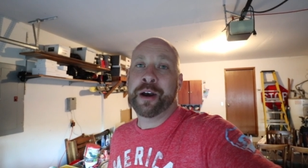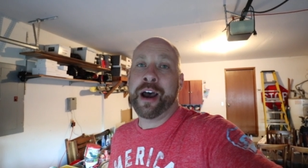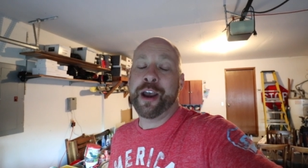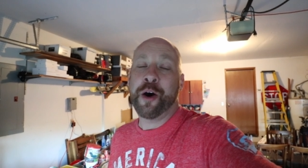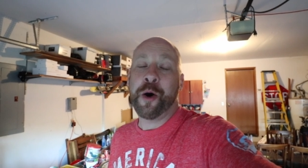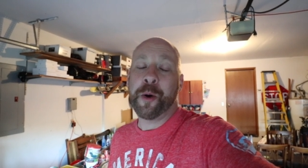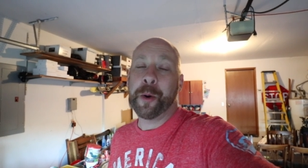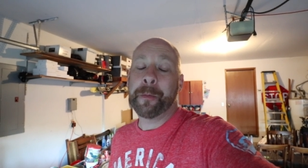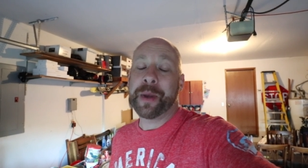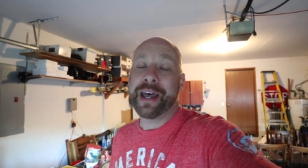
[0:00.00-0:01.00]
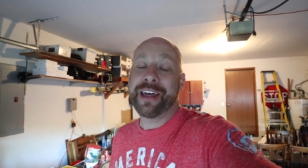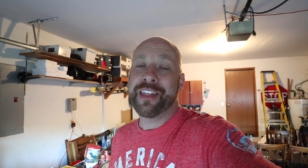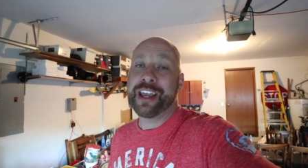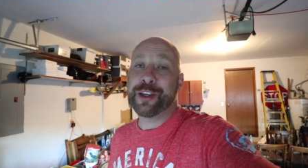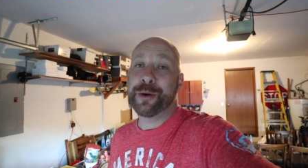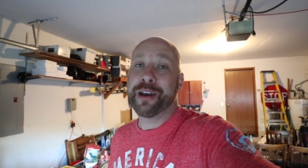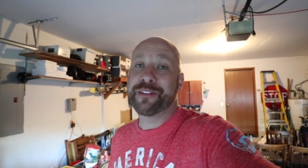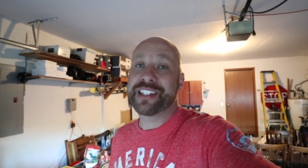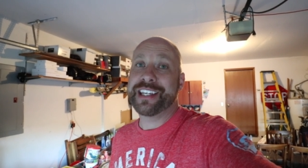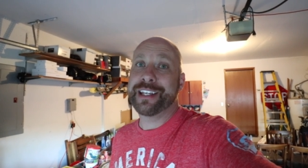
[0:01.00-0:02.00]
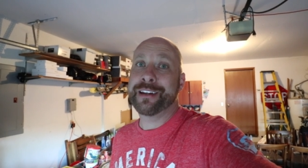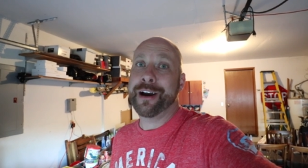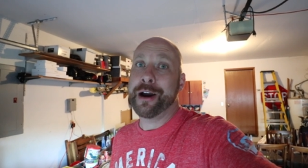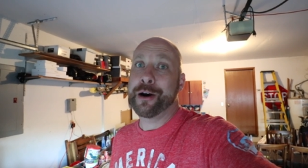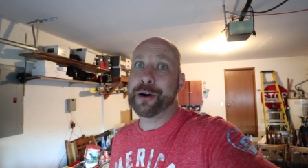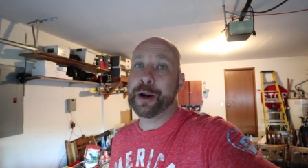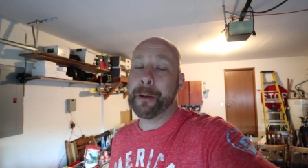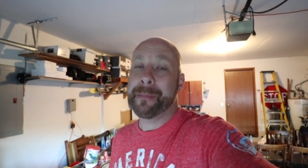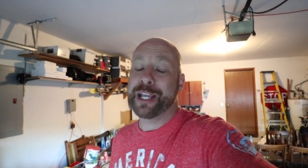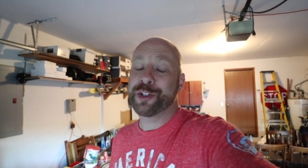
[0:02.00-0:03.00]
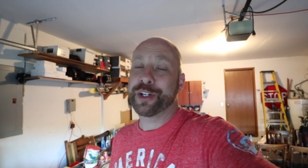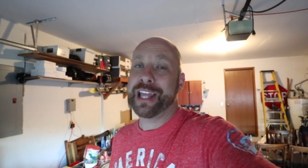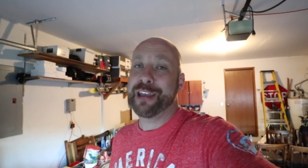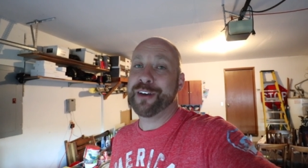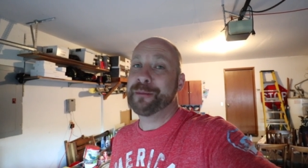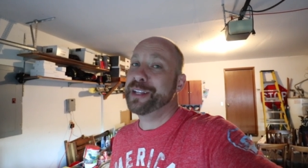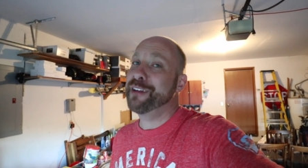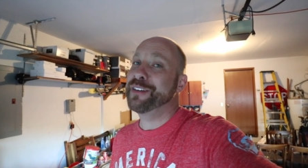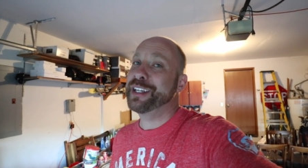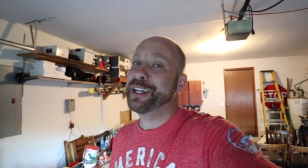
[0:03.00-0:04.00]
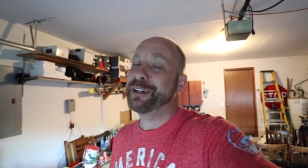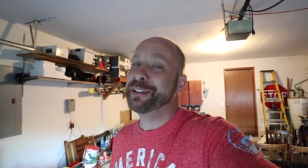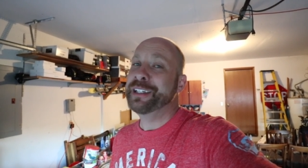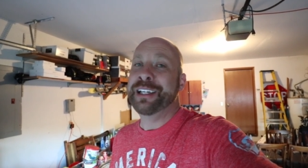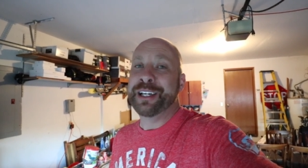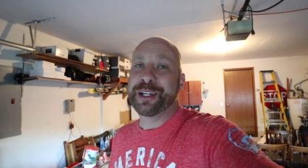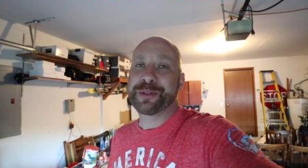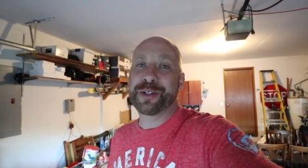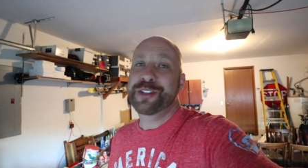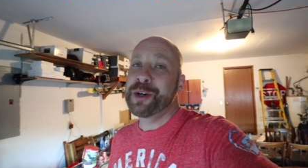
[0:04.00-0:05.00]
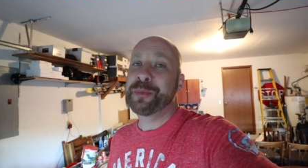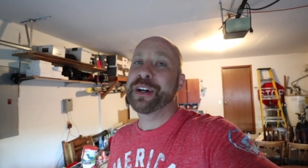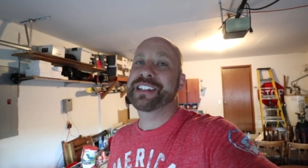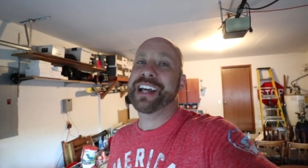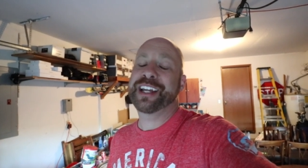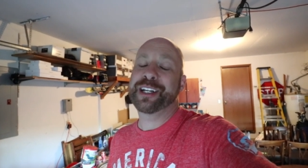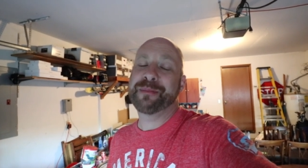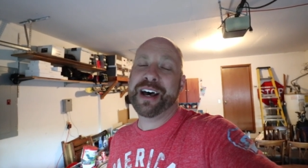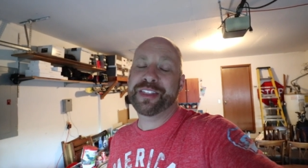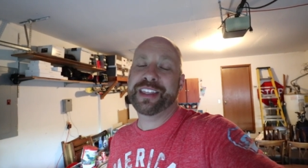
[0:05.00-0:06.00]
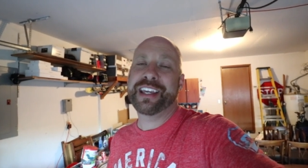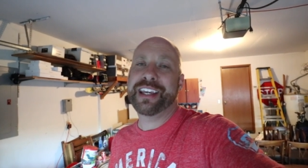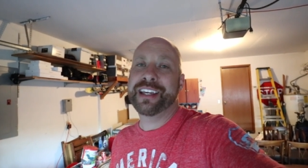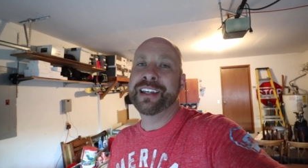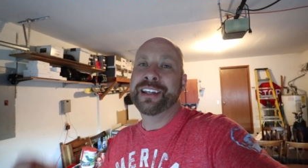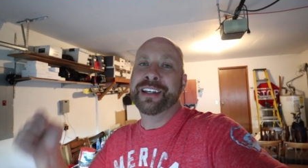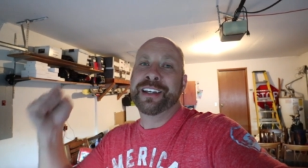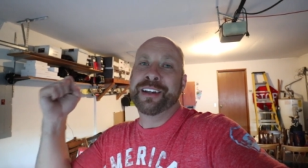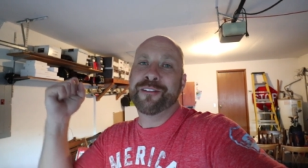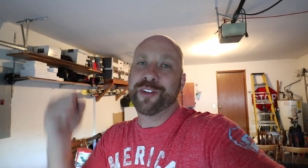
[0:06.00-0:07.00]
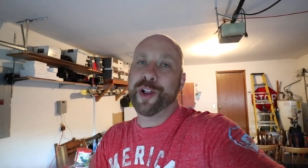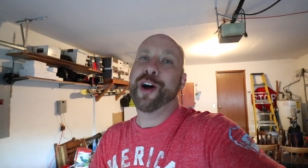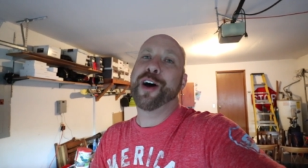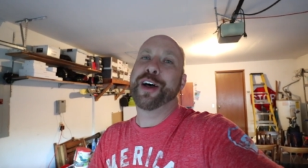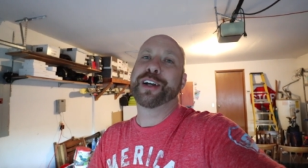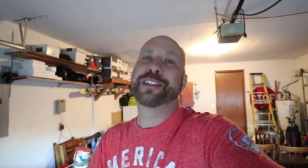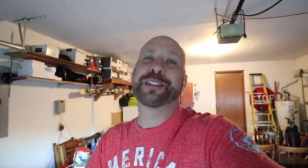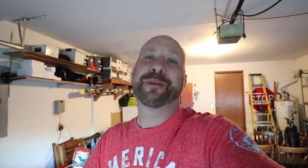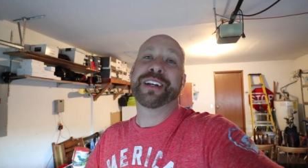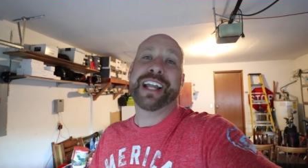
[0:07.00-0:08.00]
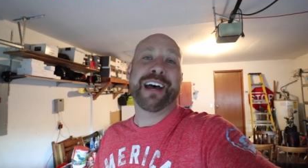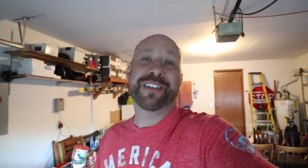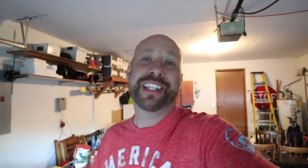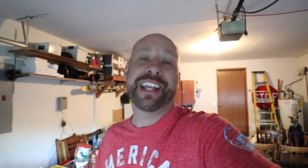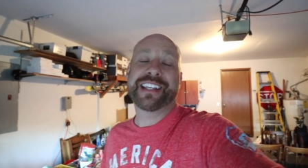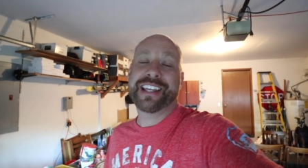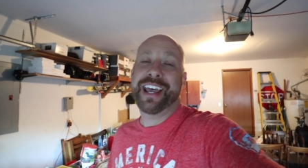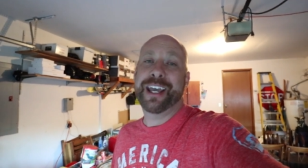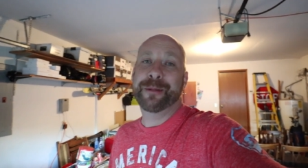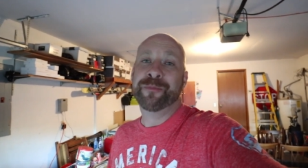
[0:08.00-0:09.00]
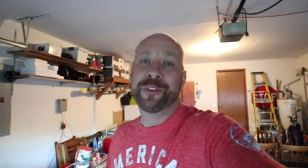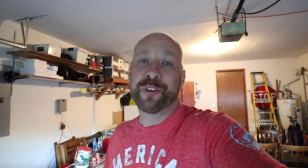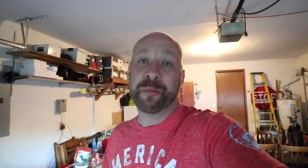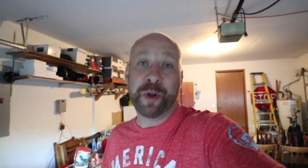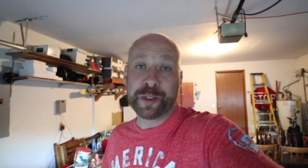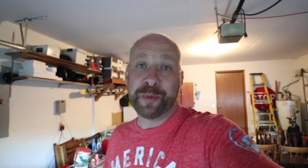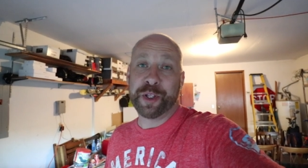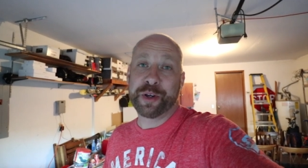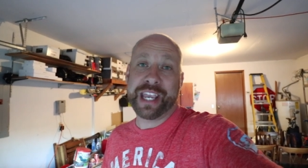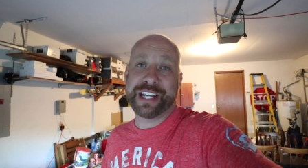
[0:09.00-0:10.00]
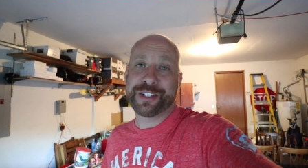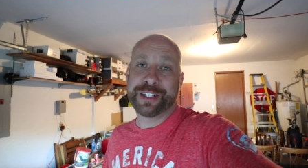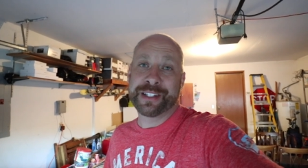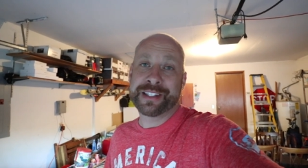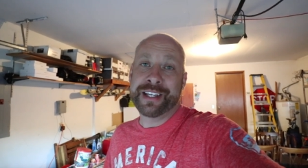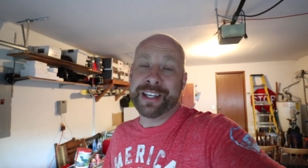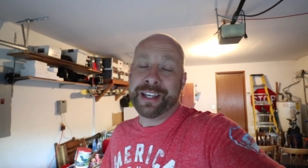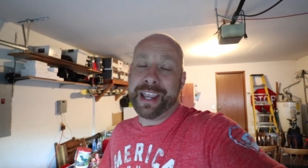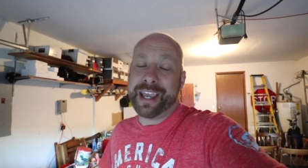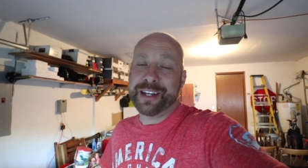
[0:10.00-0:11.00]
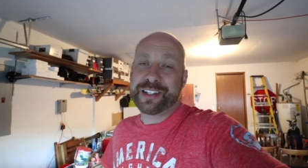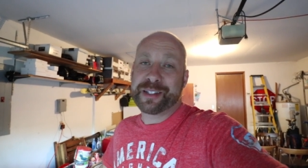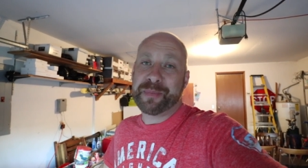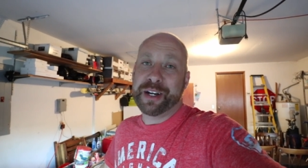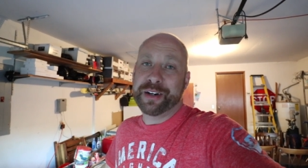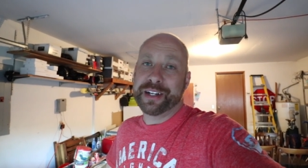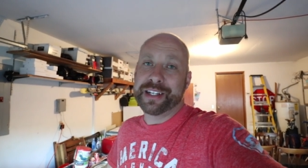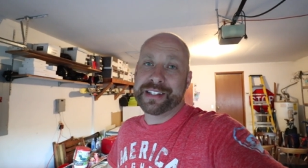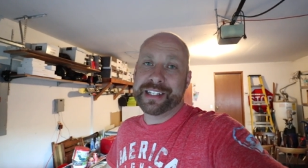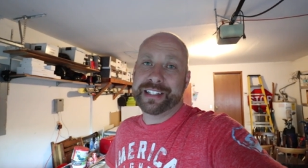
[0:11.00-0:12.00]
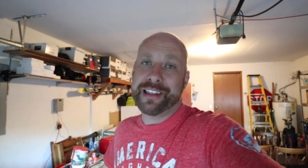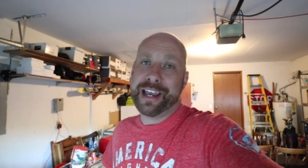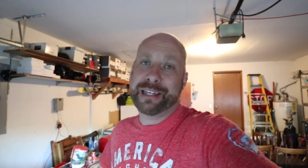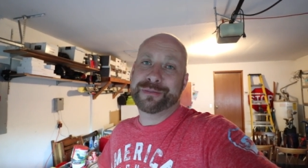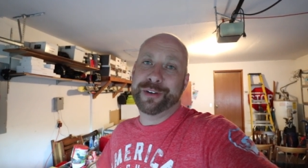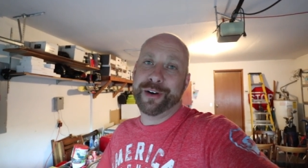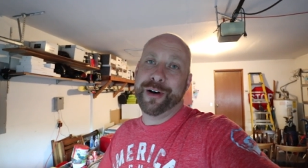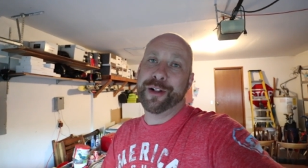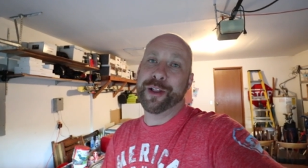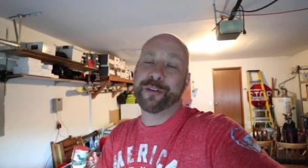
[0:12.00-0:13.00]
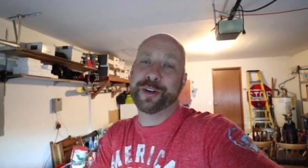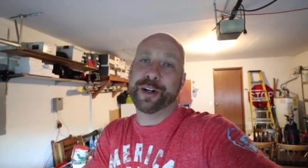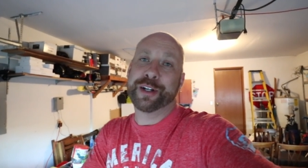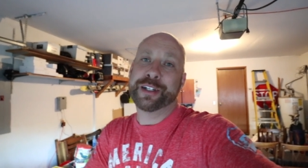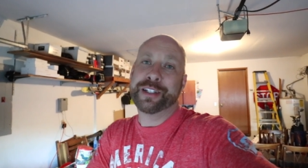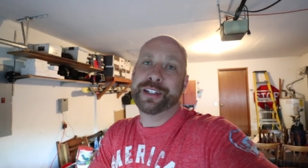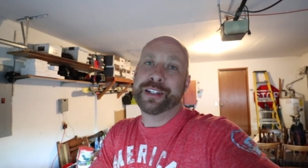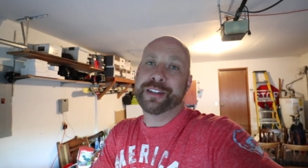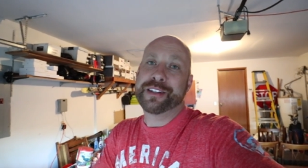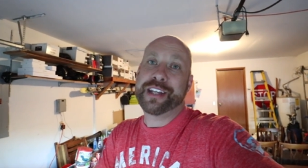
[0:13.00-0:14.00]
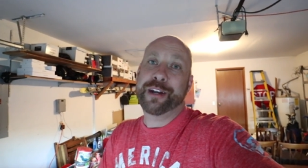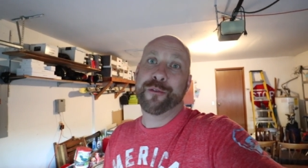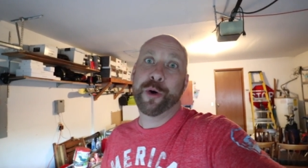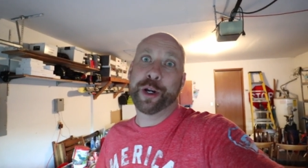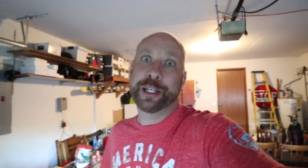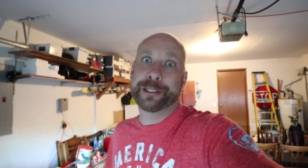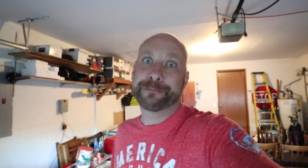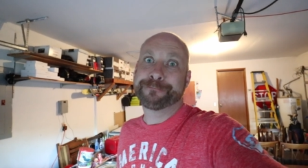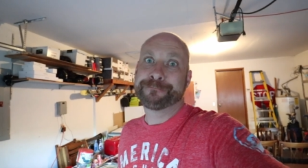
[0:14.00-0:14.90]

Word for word: I hope that you have seen our major life update video because we're super excited about the vlogs that we're going to have in the days ahead from multiple locations and experiencing life all over the state of Oregon.